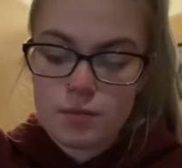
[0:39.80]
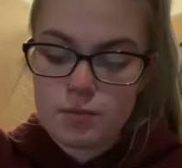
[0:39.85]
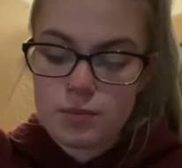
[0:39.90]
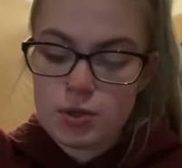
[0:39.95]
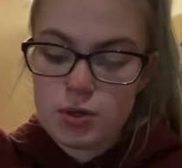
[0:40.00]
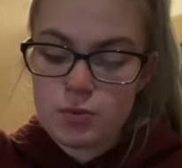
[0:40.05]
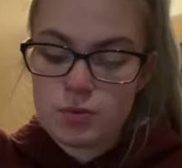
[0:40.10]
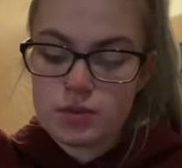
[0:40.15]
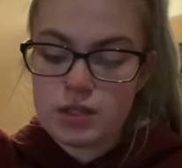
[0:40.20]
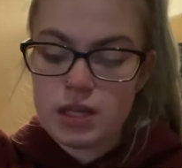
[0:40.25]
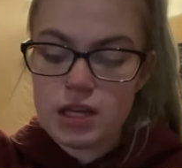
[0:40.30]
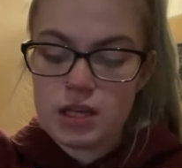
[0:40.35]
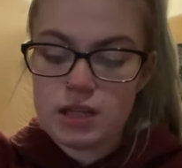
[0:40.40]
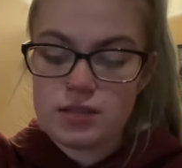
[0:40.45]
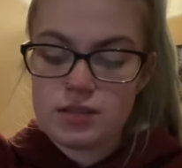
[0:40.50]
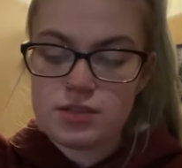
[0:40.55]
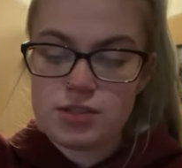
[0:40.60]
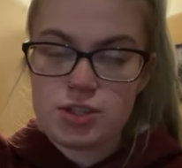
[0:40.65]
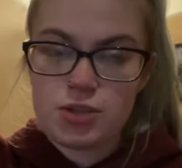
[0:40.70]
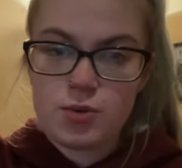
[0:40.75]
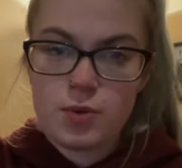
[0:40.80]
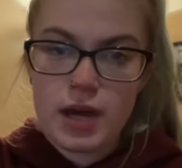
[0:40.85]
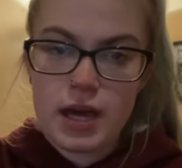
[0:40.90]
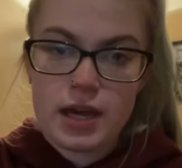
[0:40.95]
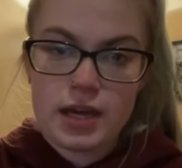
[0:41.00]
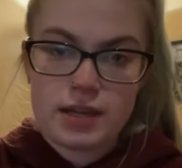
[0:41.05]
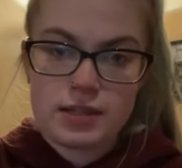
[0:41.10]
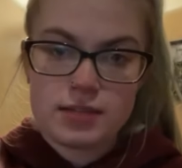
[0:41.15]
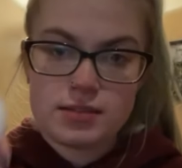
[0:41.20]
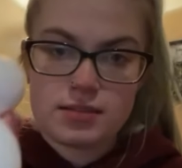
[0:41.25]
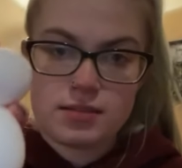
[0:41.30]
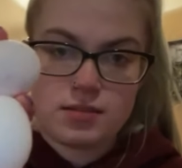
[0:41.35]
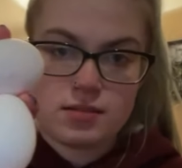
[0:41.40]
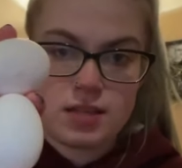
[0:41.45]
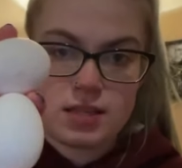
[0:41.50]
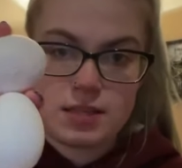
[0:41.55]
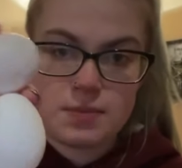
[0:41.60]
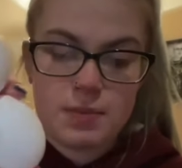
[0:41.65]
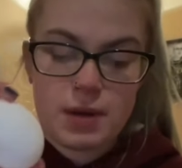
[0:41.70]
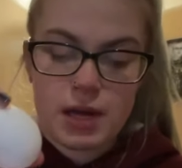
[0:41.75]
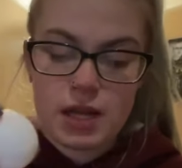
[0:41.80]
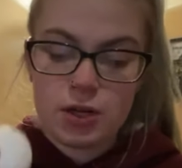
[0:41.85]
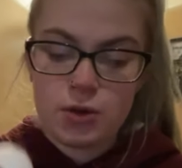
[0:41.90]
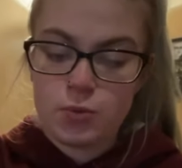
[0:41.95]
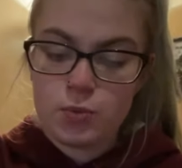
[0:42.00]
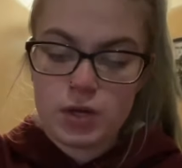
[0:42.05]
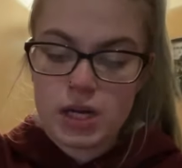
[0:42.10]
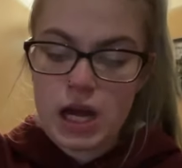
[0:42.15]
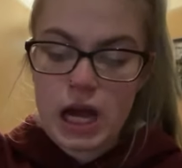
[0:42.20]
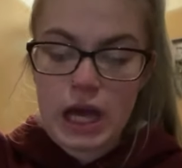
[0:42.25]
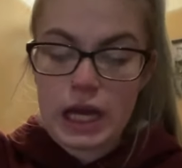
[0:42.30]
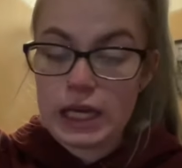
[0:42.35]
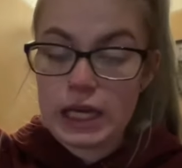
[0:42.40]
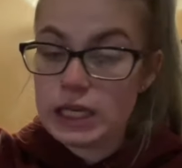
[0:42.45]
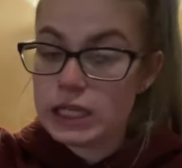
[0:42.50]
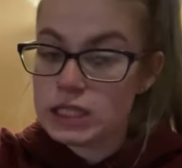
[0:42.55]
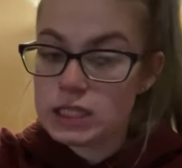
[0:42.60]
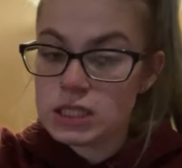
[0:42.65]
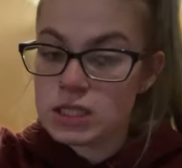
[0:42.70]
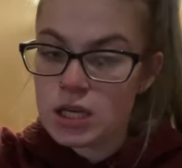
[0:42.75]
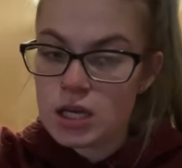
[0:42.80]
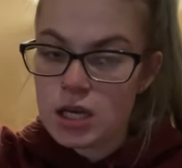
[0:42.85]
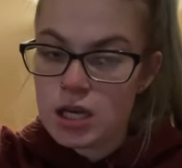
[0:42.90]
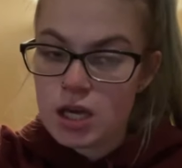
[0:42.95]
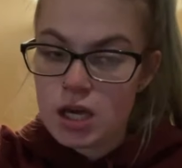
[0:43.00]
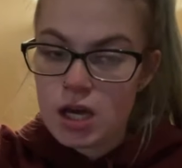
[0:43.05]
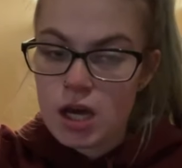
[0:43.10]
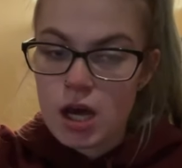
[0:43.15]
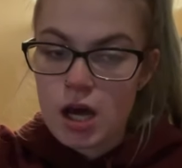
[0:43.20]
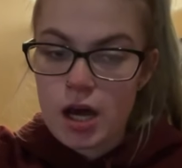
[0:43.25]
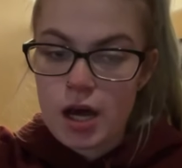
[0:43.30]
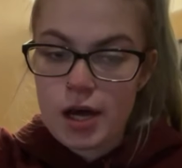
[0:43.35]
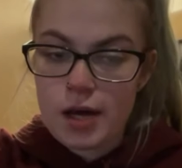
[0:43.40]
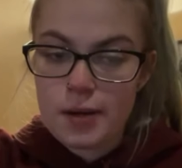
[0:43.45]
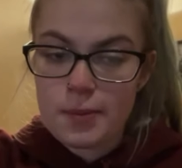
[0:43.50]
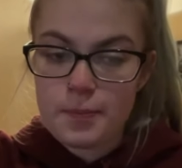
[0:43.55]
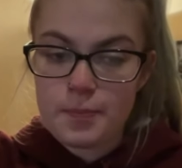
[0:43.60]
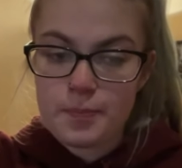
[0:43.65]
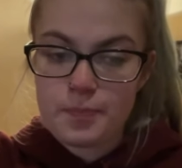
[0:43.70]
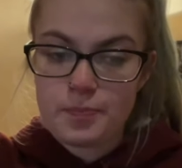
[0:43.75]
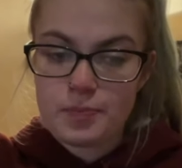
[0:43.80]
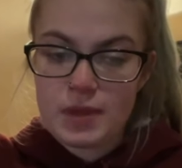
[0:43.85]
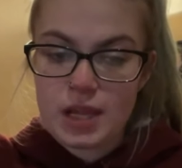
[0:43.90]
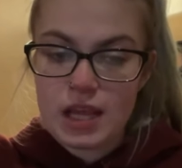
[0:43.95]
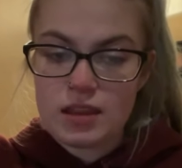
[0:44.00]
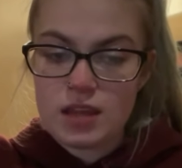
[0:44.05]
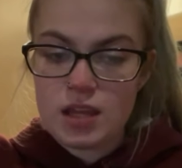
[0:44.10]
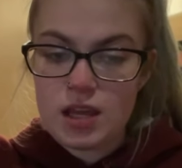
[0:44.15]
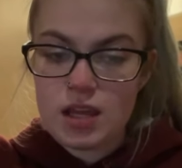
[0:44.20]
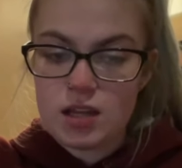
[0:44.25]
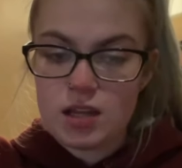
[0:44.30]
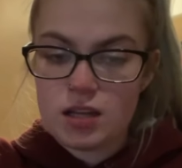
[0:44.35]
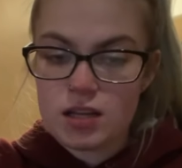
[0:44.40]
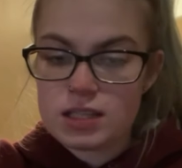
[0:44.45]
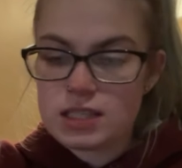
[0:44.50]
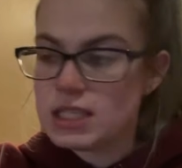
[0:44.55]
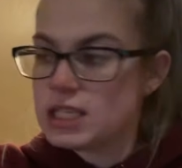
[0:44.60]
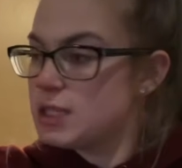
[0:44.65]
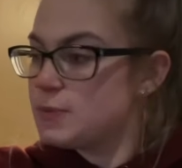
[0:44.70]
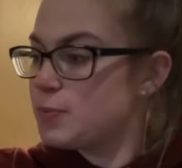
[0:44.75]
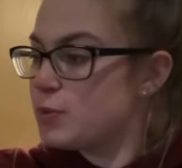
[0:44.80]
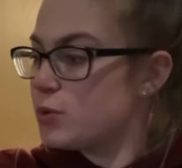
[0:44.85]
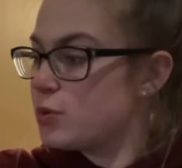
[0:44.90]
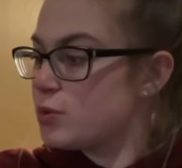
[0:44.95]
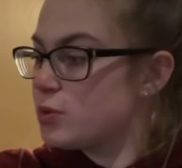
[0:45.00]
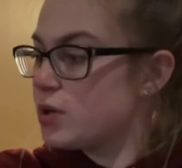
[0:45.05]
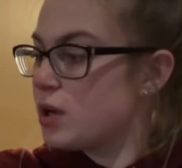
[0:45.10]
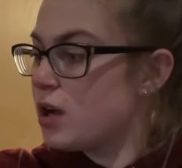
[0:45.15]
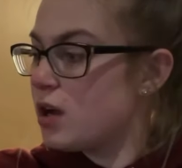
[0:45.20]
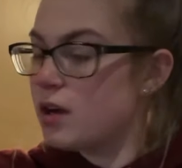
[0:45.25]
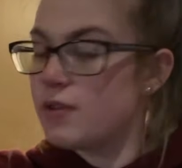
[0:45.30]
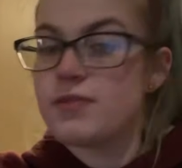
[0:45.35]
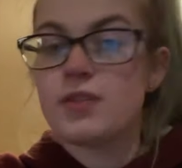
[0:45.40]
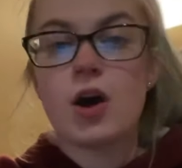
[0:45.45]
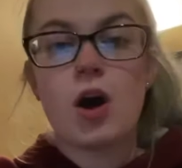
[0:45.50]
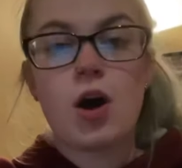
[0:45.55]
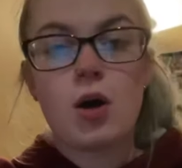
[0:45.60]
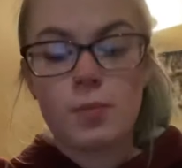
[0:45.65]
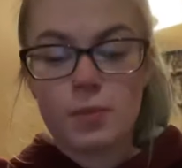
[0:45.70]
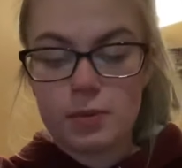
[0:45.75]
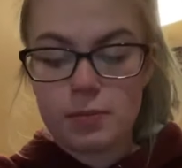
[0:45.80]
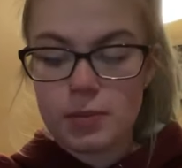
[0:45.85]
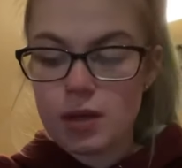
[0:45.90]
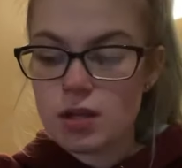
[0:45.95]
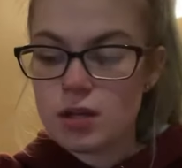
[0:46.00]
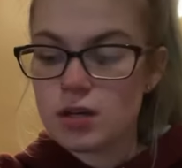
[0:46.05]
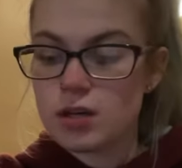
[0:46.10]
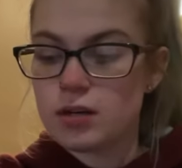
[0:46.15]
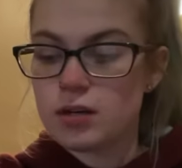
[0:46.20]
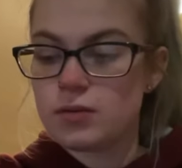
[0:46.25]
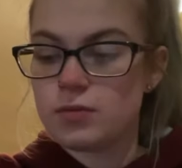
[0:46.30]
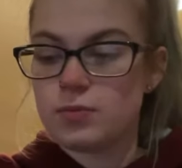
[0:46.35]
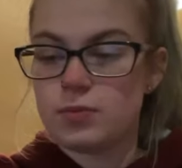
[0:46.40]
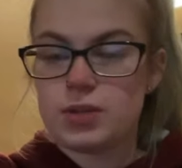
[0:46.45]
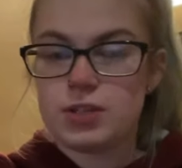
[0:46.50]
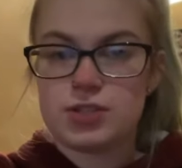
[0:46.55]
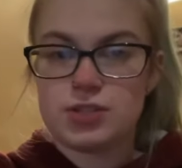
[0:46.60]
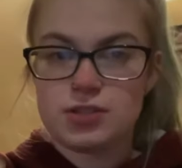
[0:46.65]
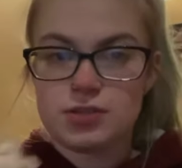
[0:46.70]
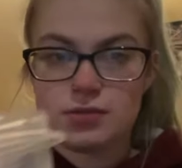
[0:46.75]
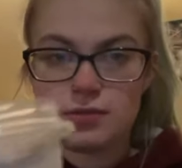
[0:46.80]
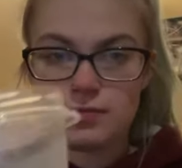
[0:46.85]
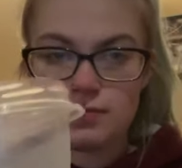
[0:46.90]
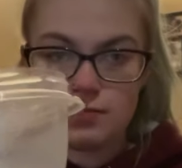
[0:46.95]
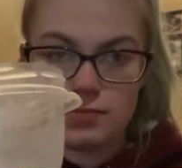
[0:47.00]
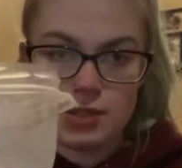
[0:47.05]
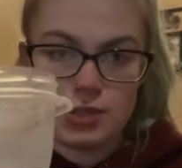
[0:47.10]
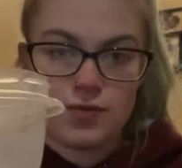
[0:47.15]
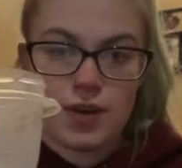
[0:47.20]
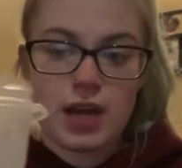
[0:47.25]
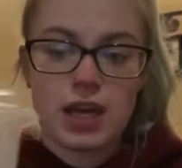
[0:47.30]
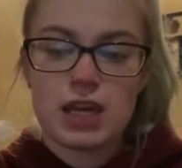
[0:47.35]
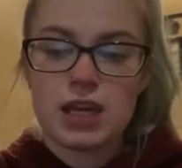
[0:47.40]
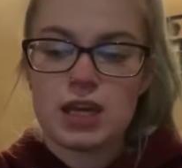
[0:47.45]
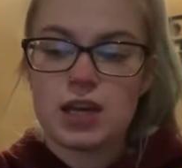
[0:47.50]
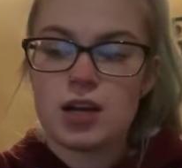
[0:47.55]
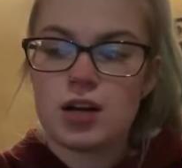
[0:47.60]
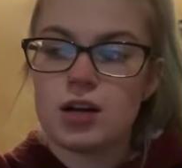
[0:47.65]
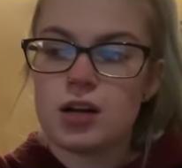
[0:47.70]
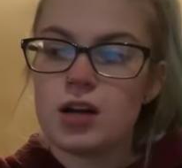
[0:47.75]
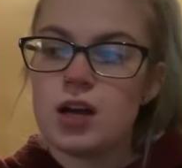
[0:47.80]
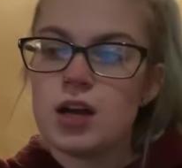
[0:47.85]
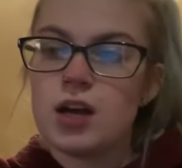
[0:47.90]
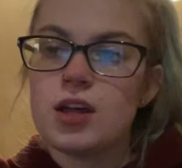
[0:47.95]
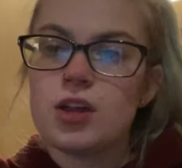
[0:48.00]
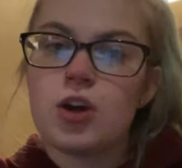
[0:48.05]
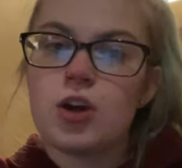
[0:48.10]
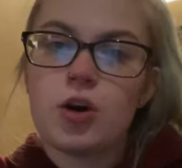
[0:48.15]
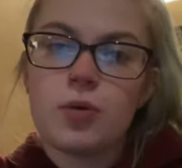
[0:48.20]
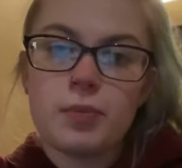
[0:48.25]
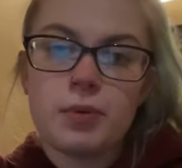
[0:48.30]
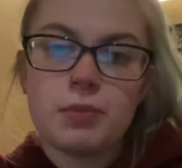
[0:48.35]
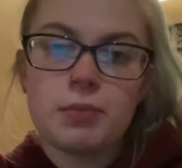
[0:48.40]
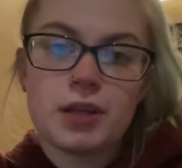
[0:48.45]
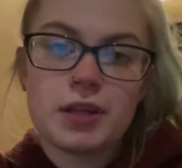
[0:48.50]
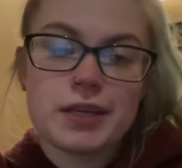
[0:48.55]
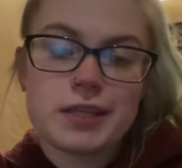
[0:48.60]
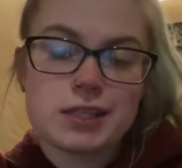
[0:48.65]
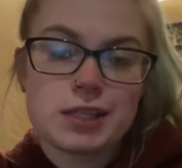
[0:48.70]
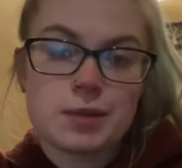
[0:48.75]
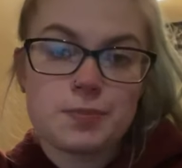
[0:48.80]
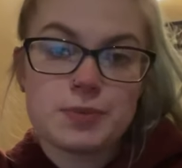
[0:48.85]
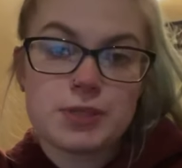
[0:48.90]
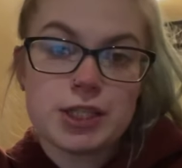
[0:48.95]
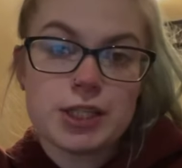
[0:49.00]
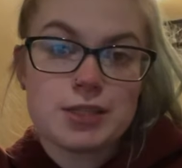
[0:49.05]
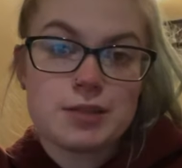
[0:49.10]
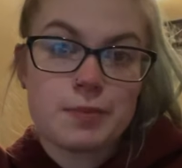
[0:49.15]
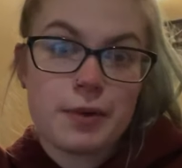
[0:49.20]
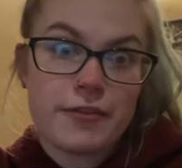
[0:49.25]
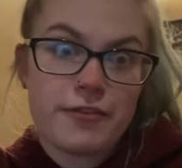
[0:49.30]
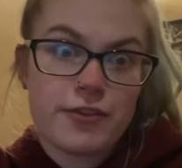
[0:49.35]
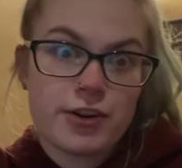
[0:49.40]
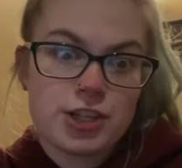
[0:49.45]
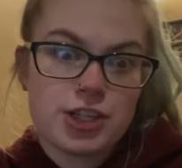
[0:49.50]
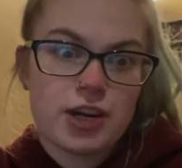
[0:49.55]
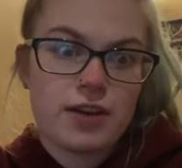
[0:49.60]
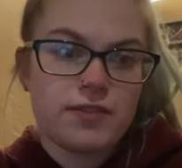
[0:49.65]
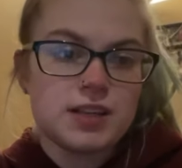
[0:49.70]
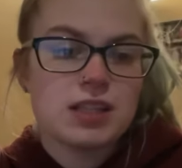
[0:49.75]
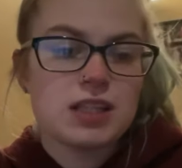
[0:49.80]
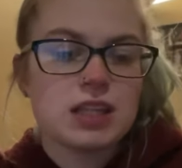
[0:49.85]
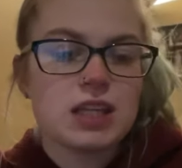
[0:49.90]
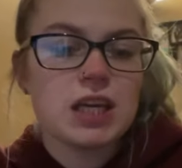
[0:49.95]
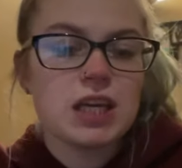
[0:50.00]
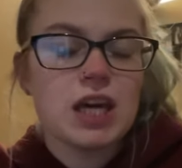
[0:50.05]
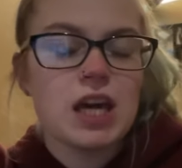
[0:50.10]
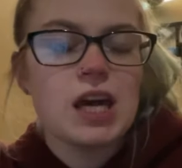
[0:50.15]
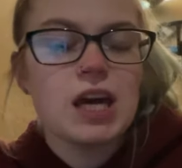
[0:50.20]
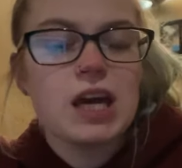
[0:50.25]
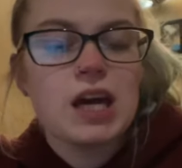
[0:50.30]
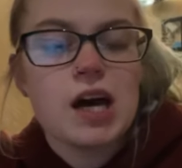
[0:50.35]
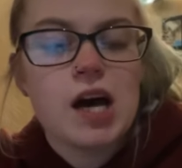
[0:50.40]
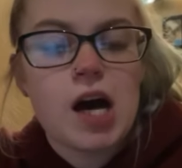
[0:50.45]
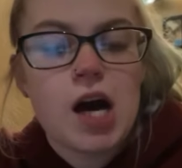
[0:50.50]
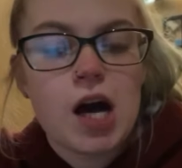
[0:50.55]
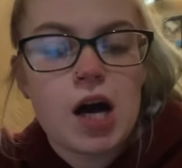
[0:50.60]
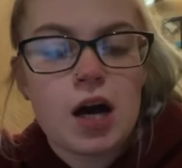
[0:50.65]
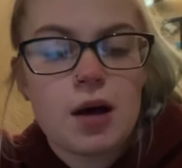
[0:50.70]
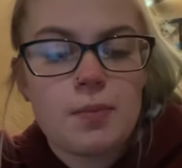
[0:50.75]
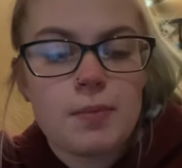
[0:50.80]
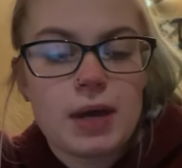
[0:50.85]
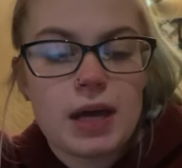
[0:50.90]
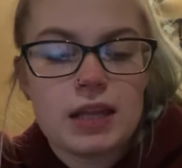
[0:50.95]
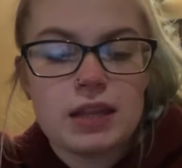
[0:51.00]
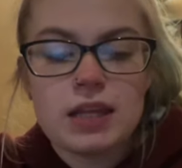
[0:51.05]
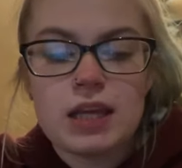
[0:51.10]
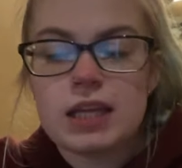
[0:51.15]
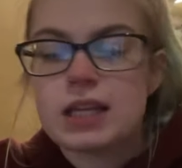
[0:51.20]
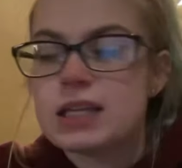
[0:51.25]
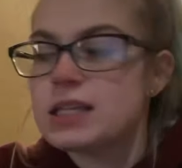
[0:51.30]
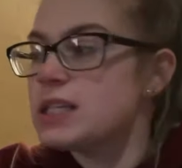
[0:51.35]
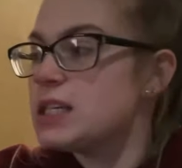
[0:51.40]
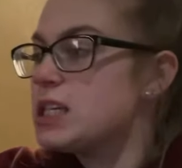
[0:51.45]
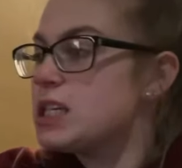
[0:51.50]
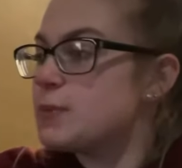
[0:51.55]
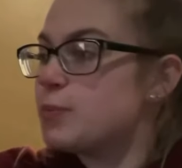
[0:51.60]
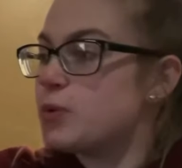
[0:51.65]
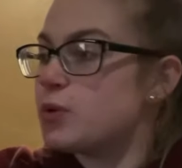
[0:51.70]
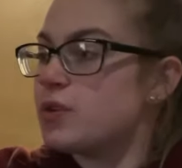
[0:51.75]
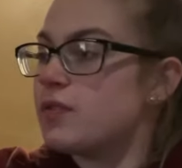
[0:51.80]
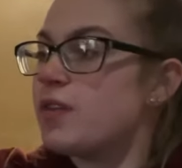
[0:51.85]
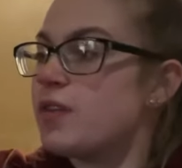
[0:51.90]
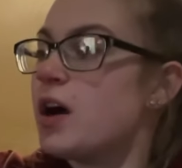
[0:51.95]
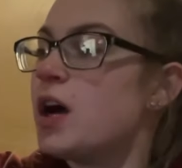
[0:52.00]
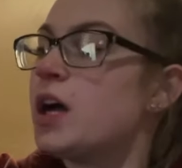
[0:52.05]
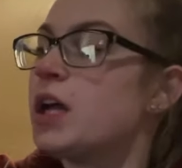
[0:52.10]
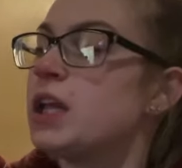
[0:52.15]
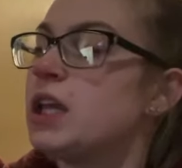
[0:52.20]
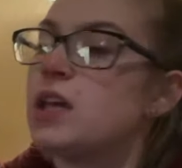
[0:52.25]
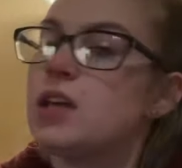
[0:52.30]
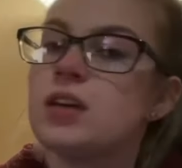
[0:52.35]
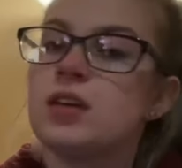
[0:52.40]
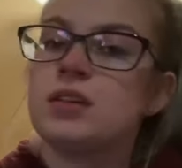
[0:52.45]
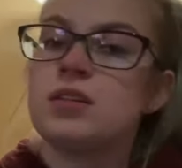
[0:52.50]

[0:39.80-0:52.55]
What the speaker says: you will need 2 eggs, doesn't matter what kind. And then a teaspoon of the almond milk, which is right here. The almond milk is upstairs in my fridge, obviously. And then a teaspoon of honey,